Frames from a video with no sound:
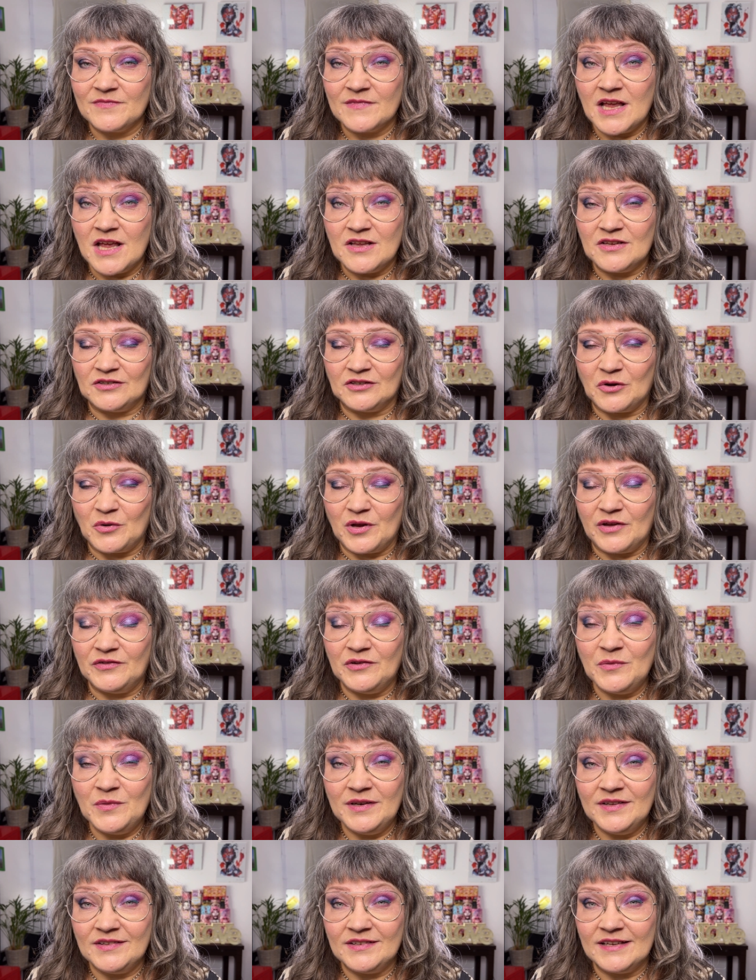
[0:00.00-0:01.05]
So if
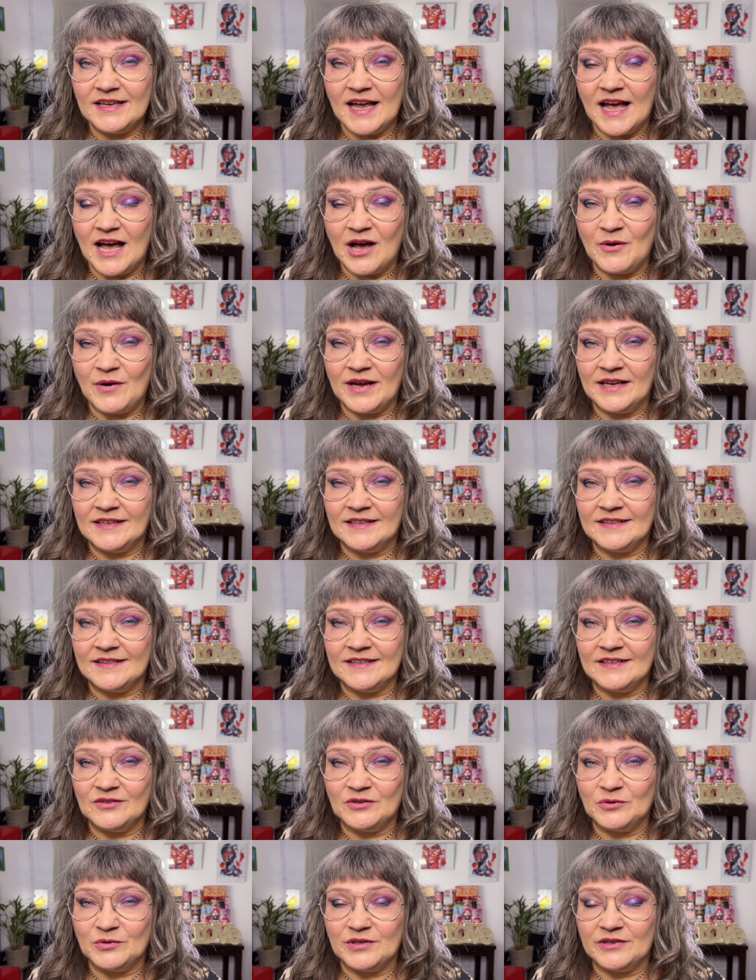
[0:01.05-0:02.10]
you want to see how I did
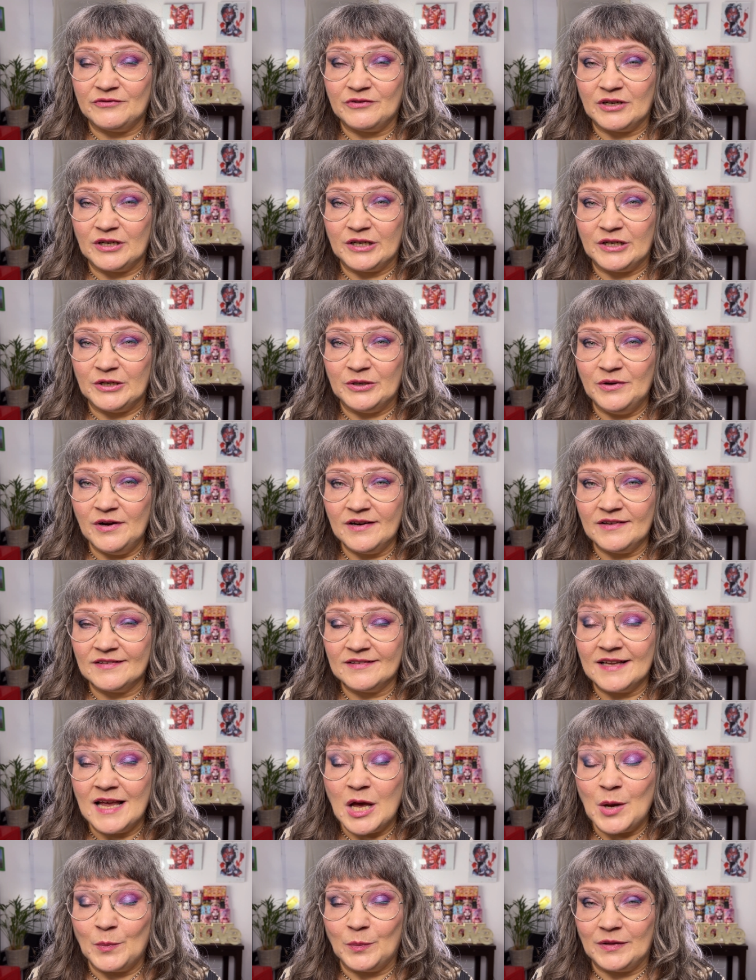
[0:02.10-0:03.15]
these two different
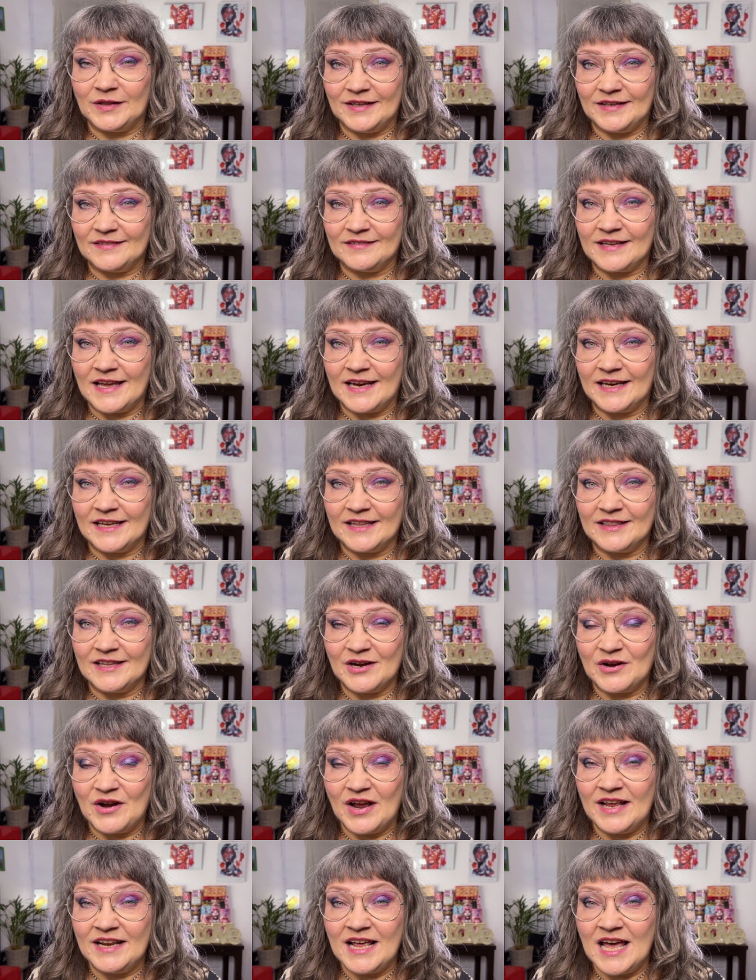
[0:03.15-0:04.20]
looks, please hang in
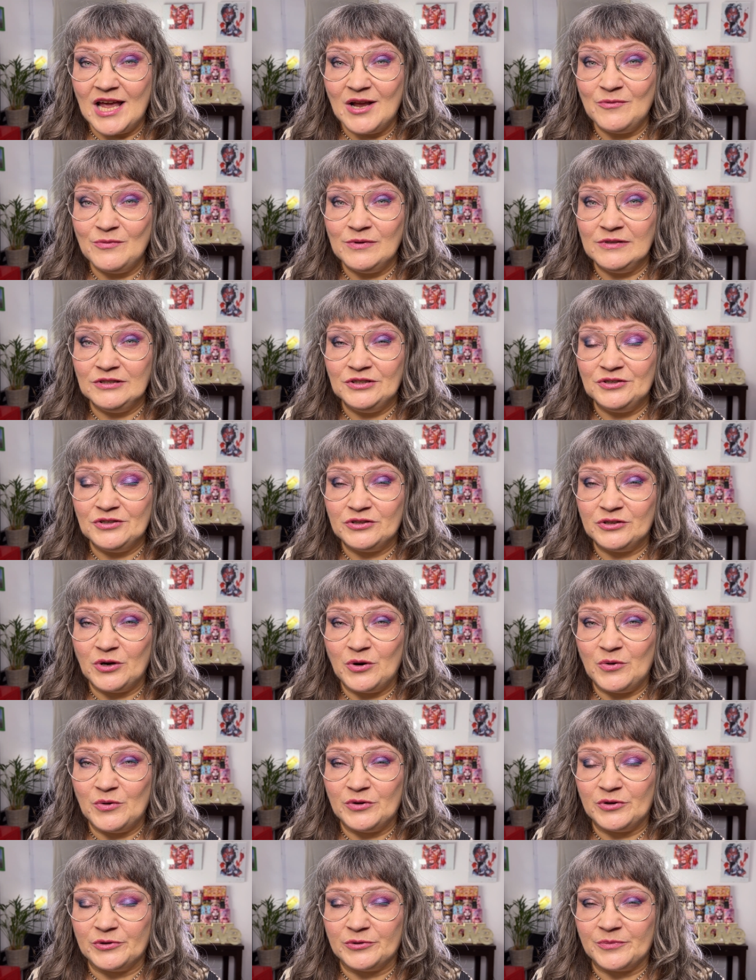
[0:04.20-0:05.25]
there and I will
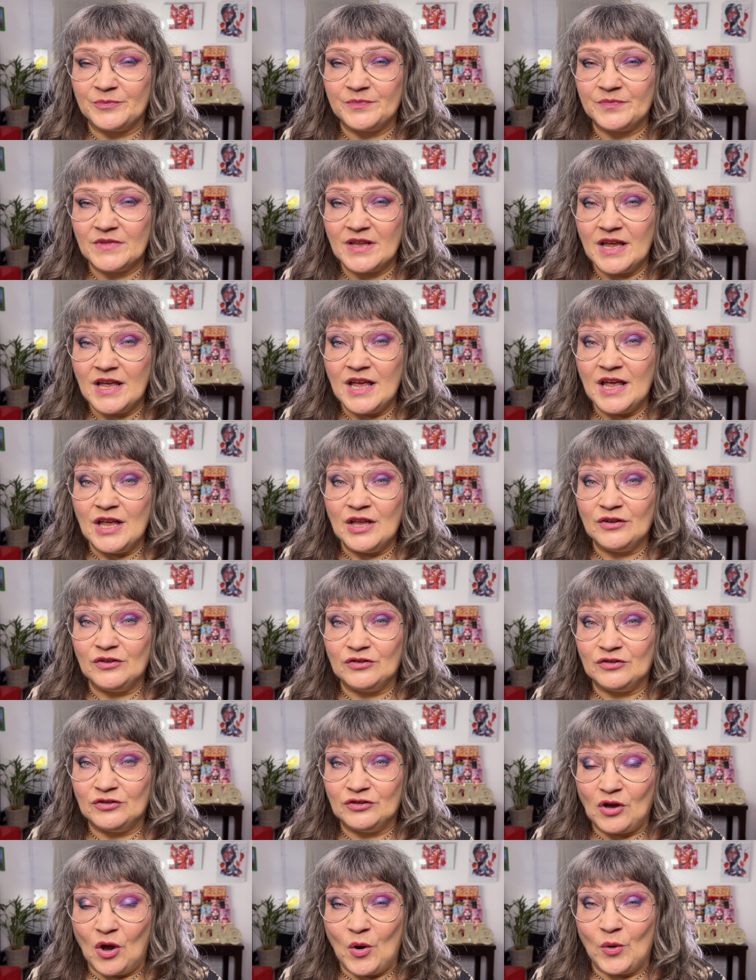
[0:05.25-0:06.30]
show you.
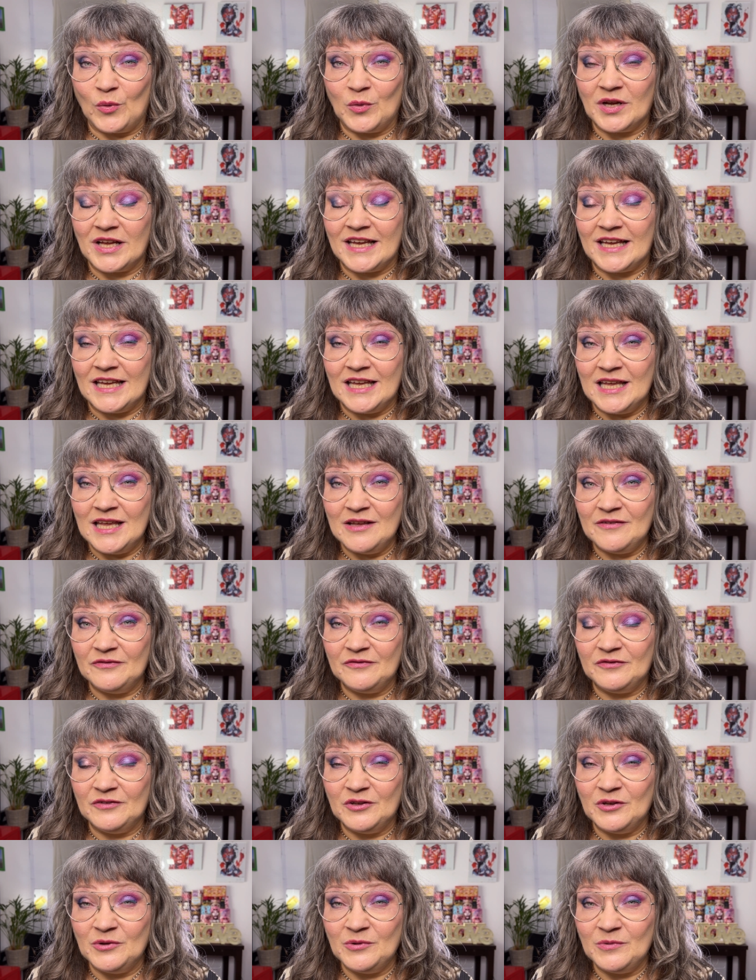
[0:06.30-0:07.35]
So
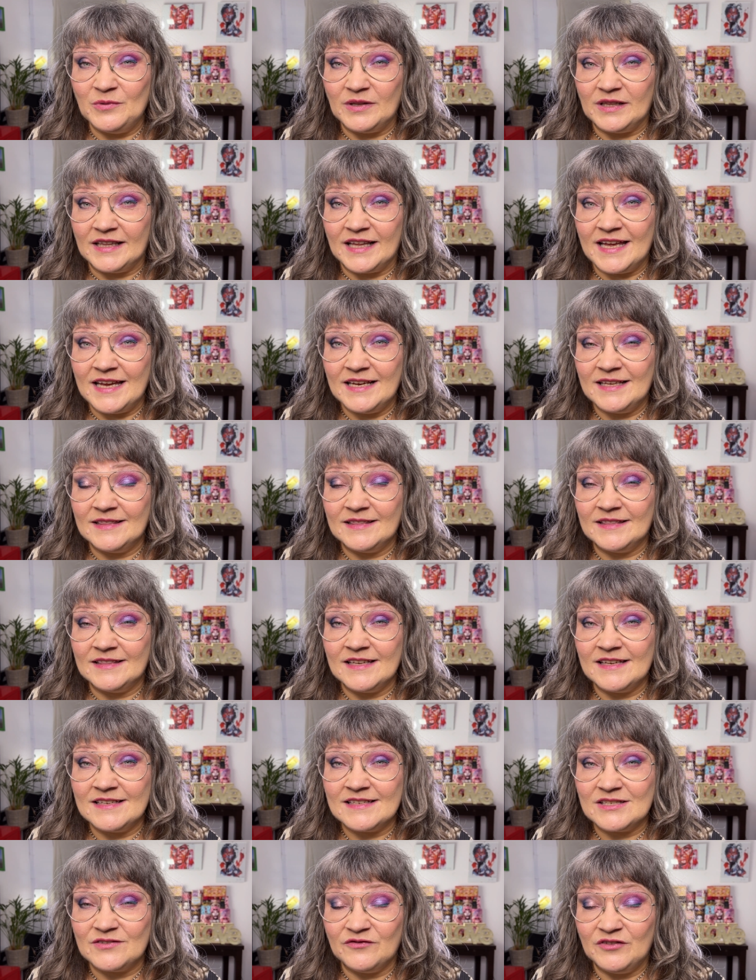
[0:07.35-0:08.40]
if you like
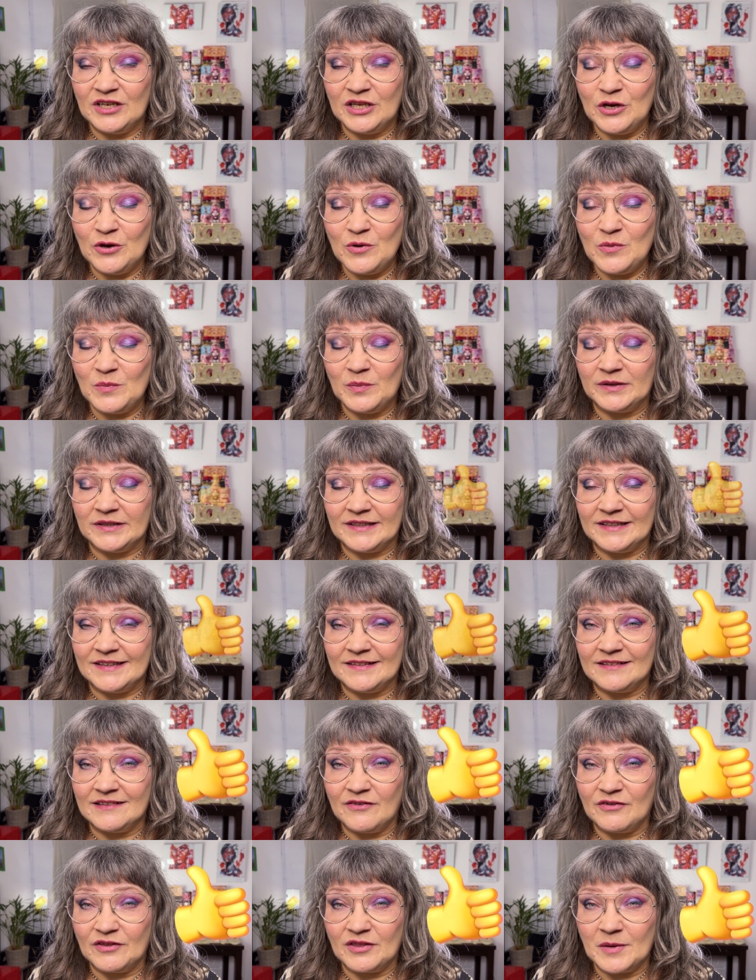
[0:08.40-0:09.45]
this video,
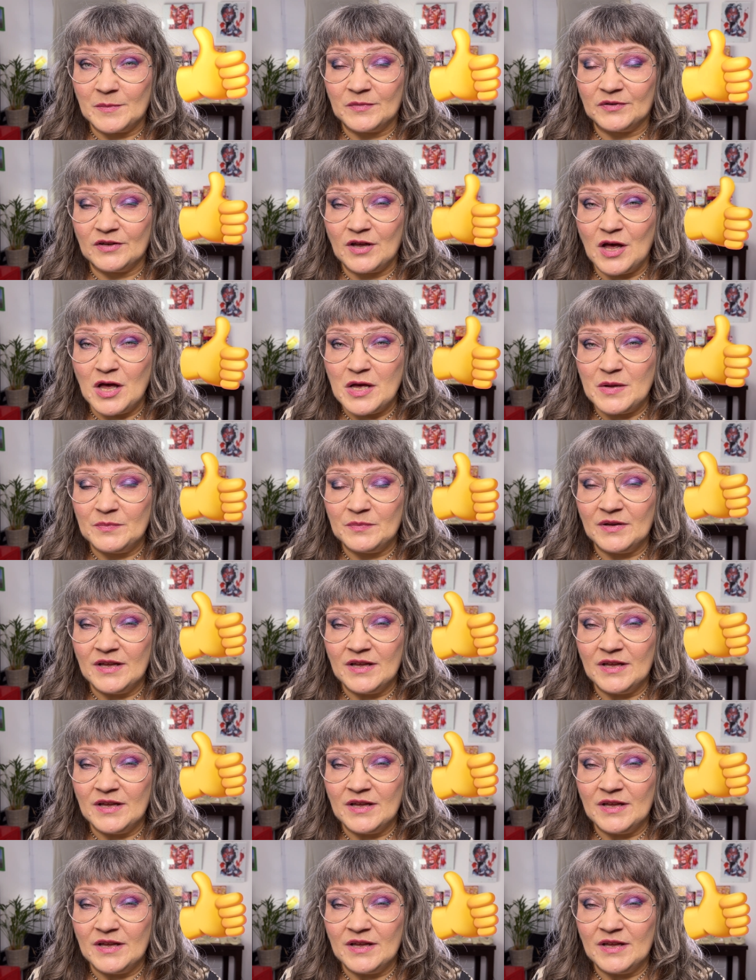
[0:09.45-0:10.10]
please give it a thumbs up.